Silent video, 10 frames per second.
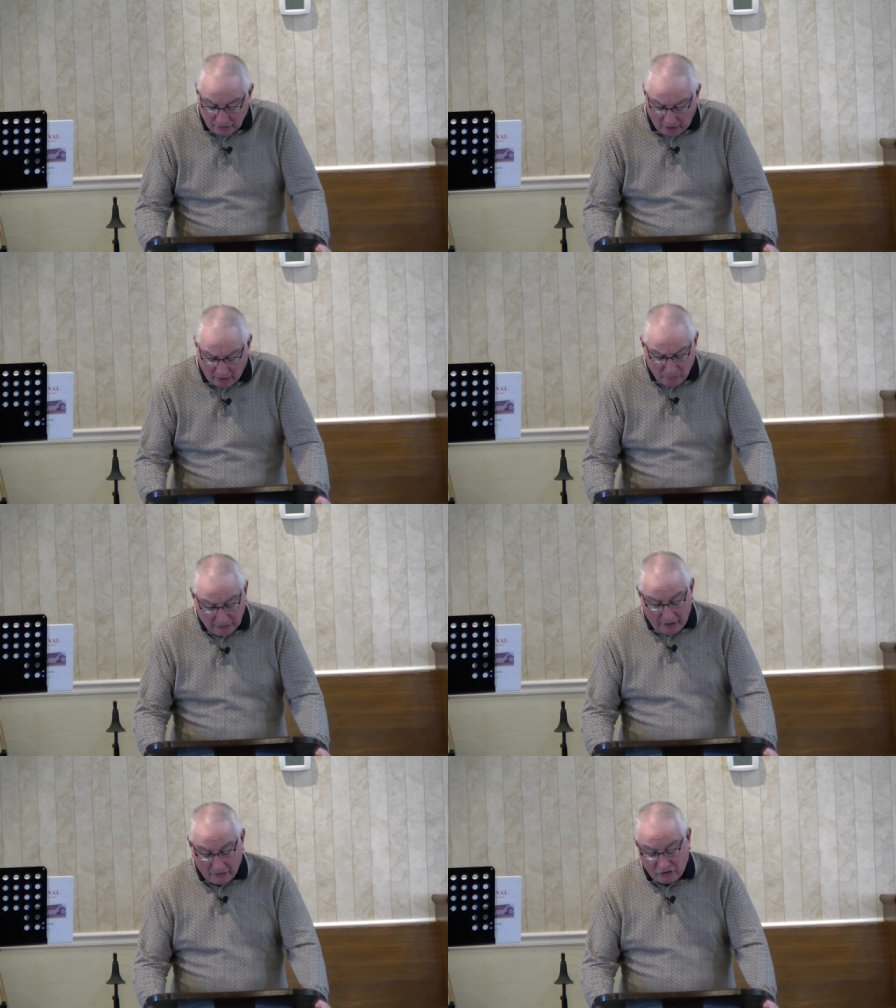God
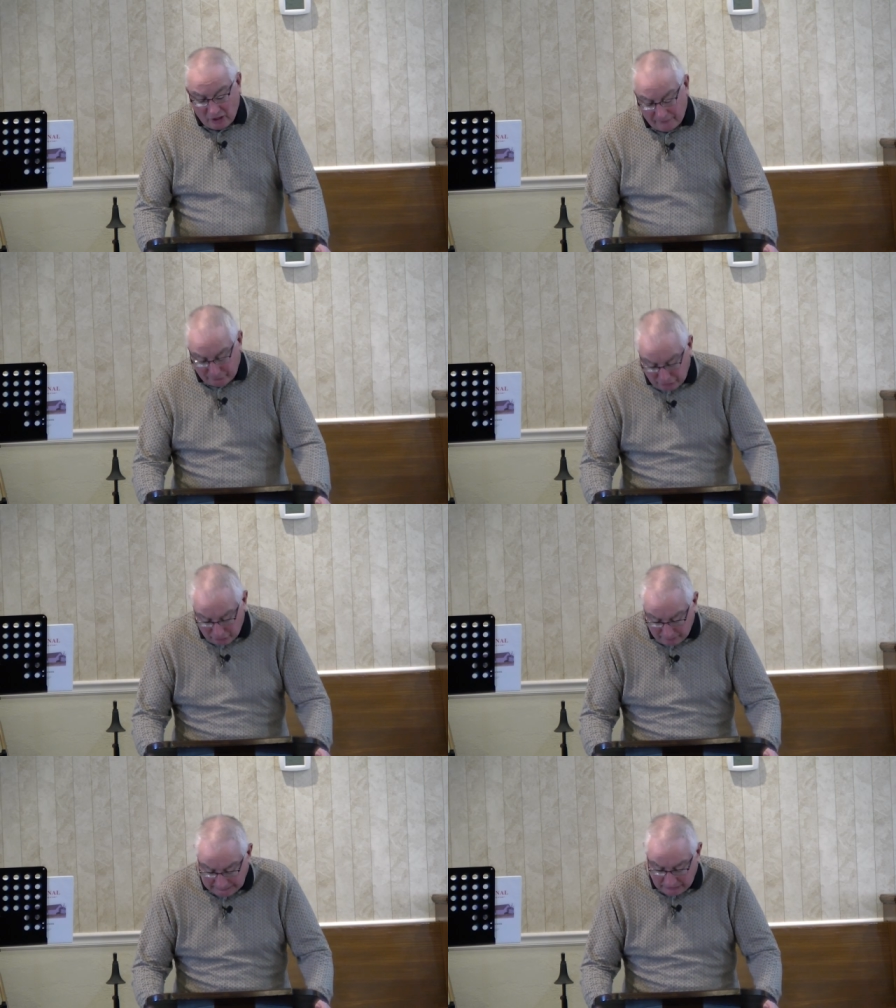will not suffer you
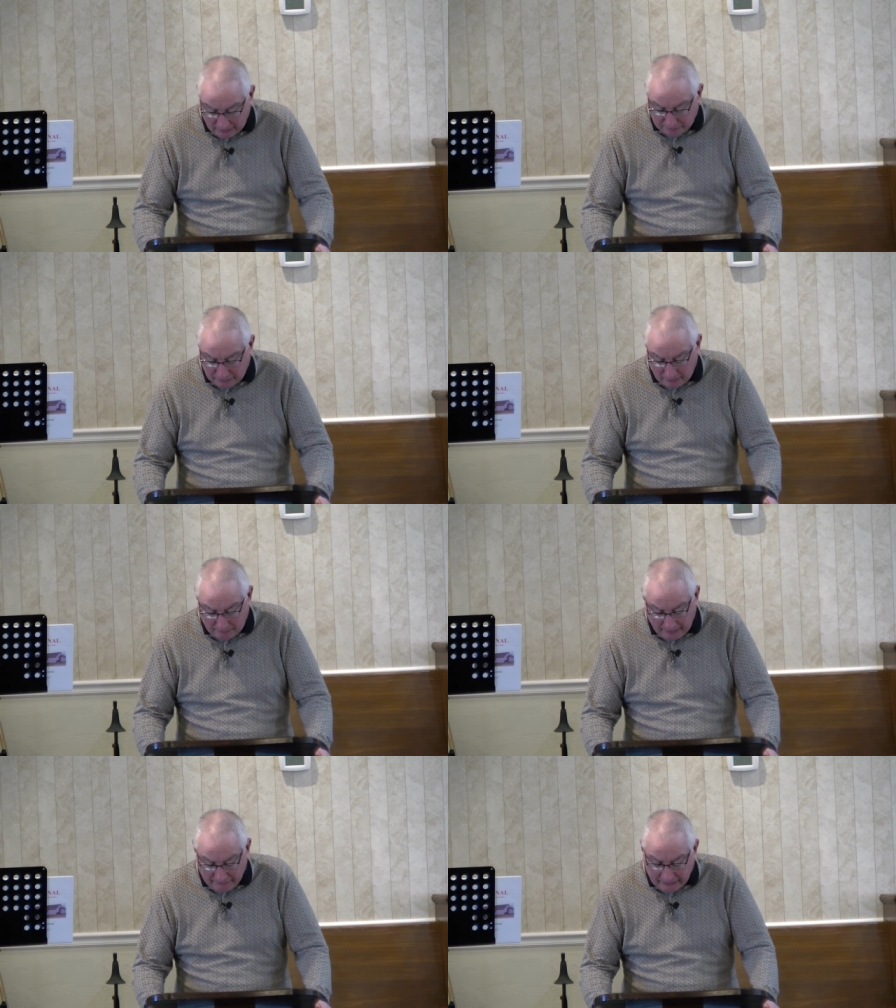to be tempted
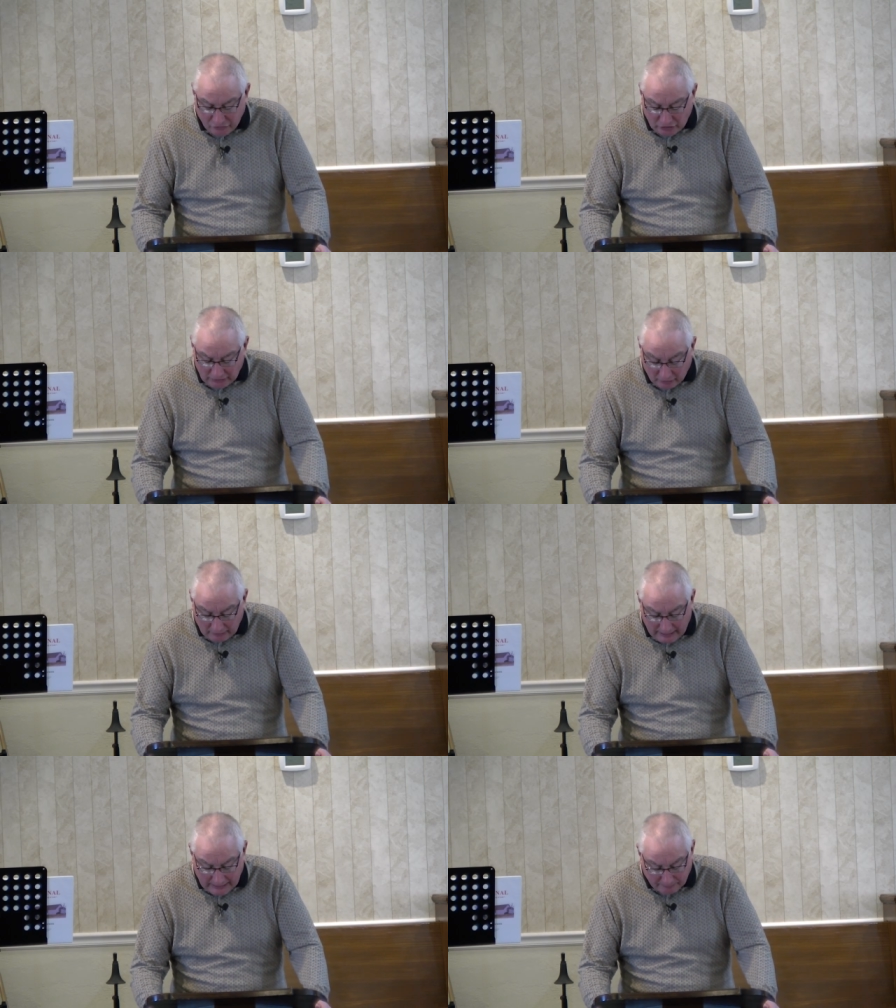above that ye
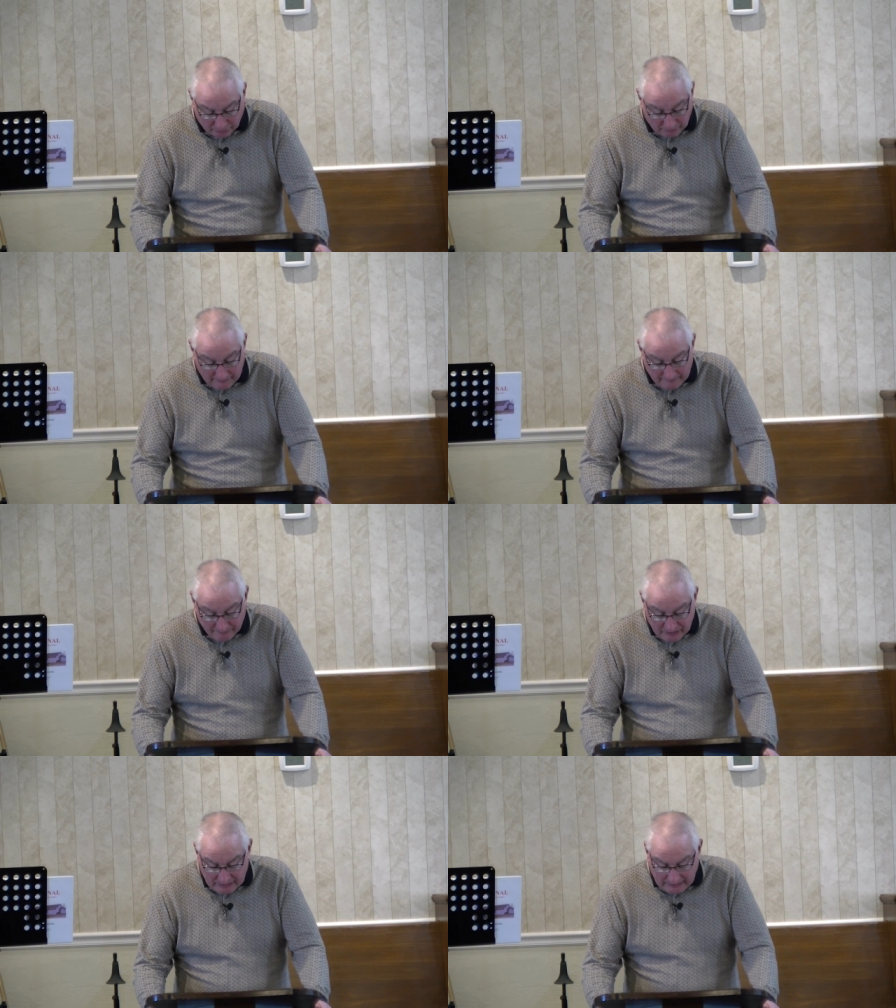are able.
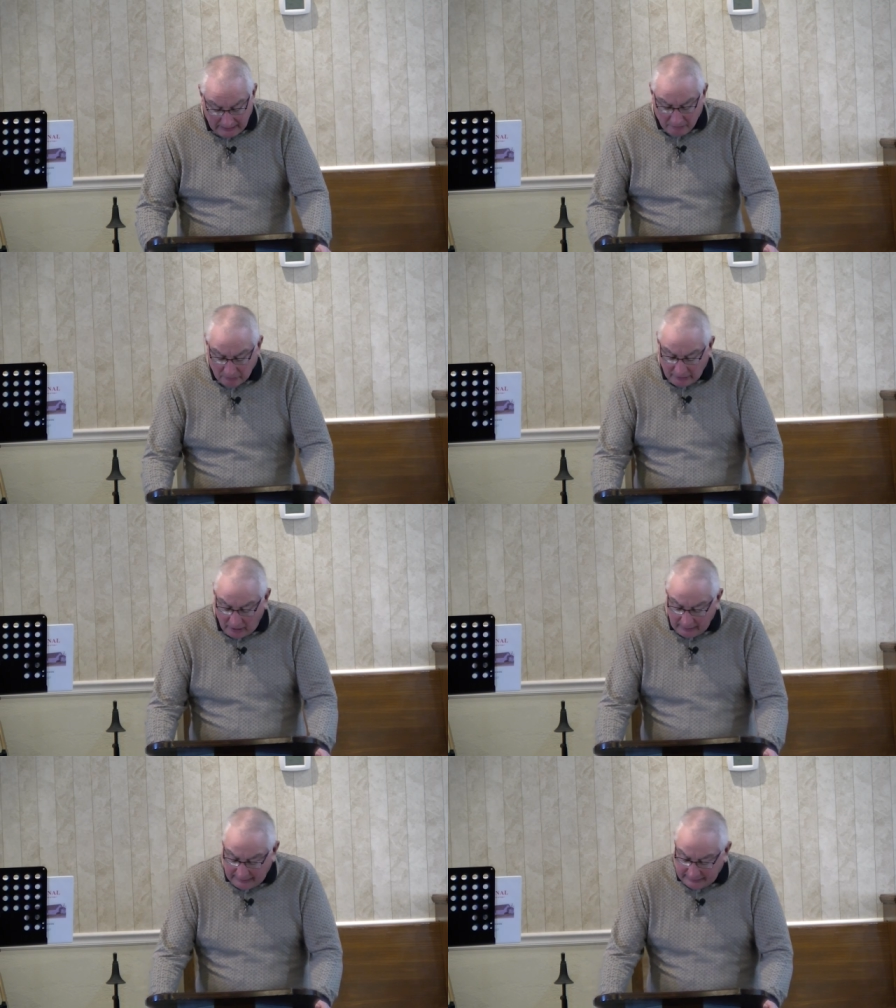He will
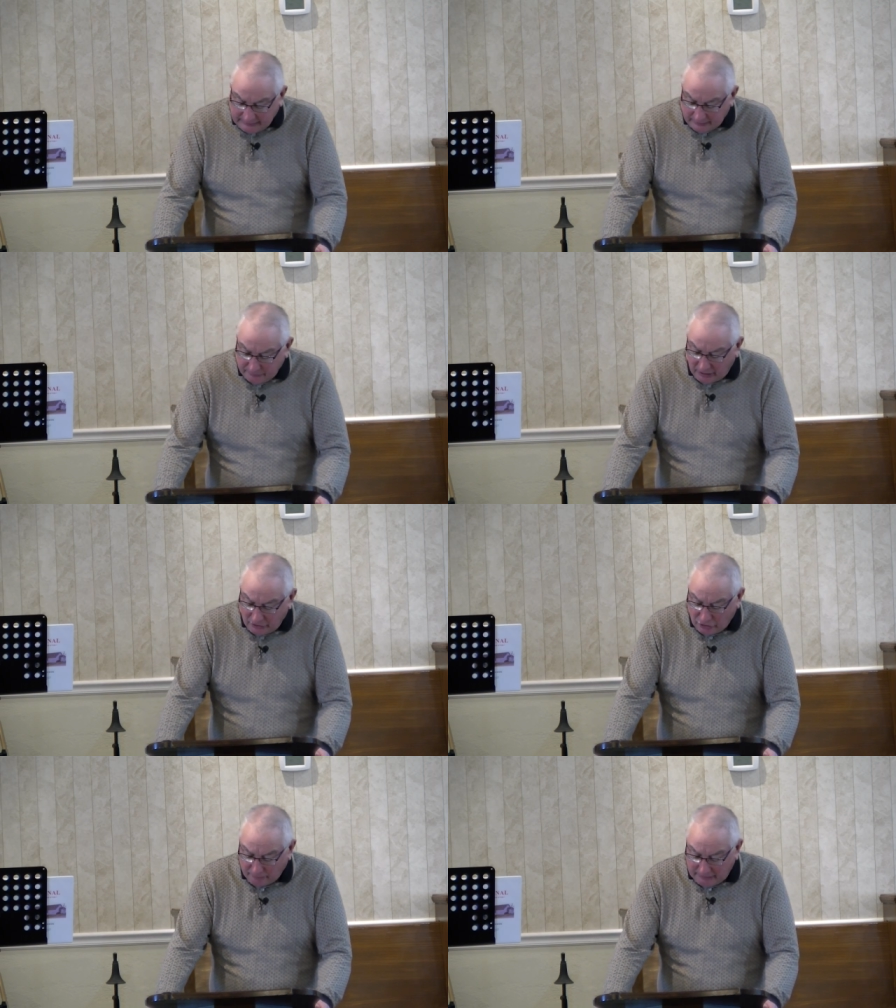not let a
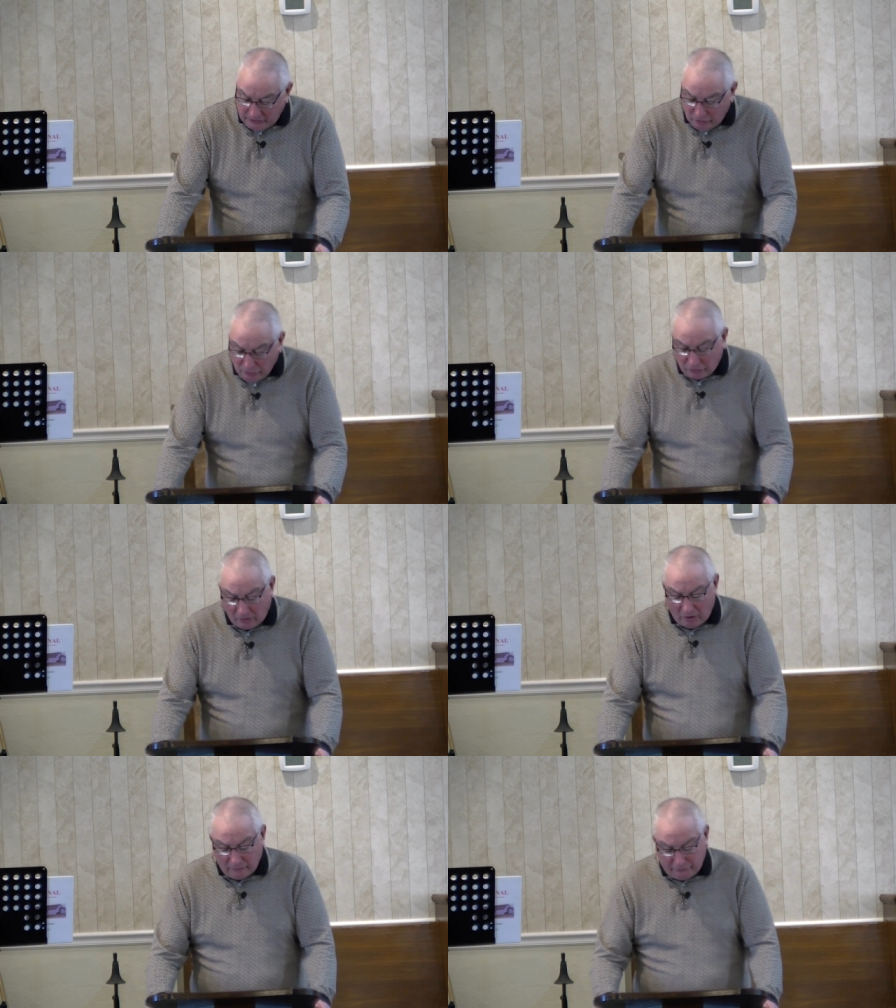temptation be too
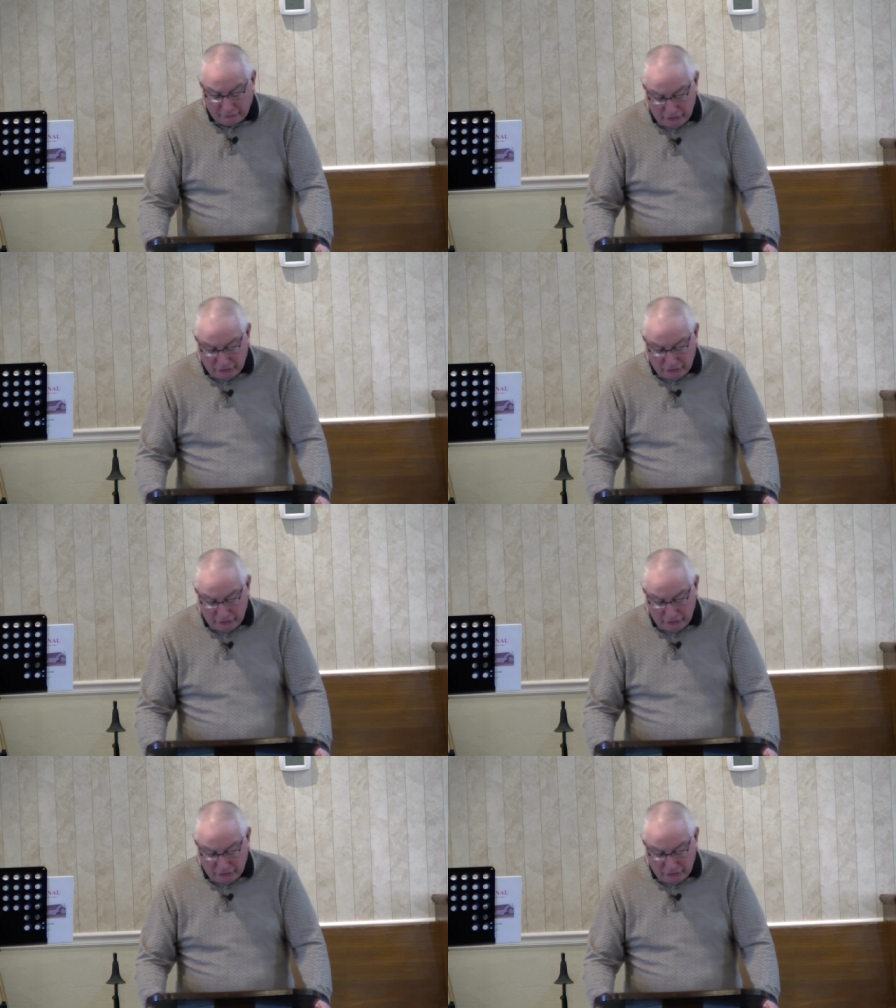strong for